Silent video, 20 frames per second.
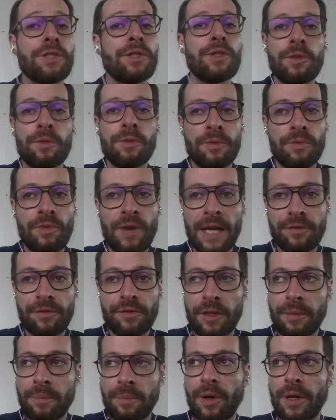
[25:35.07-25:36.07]
you
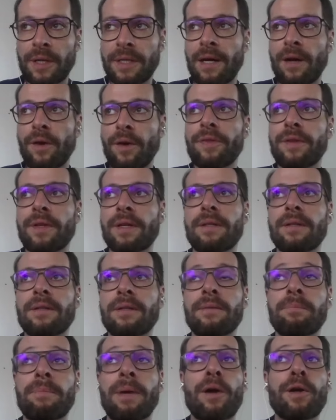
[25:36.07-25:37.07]
rightfully point out that
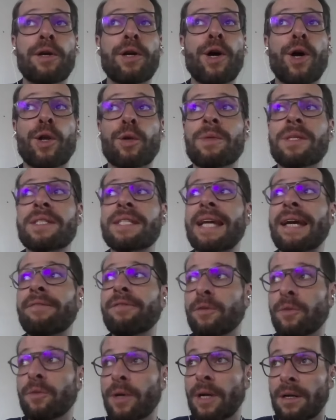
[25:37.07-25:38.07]
bioeconomy is
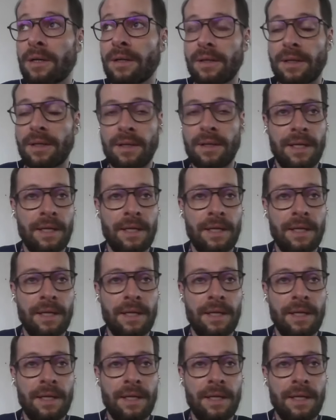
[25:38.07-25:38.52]
everywhere.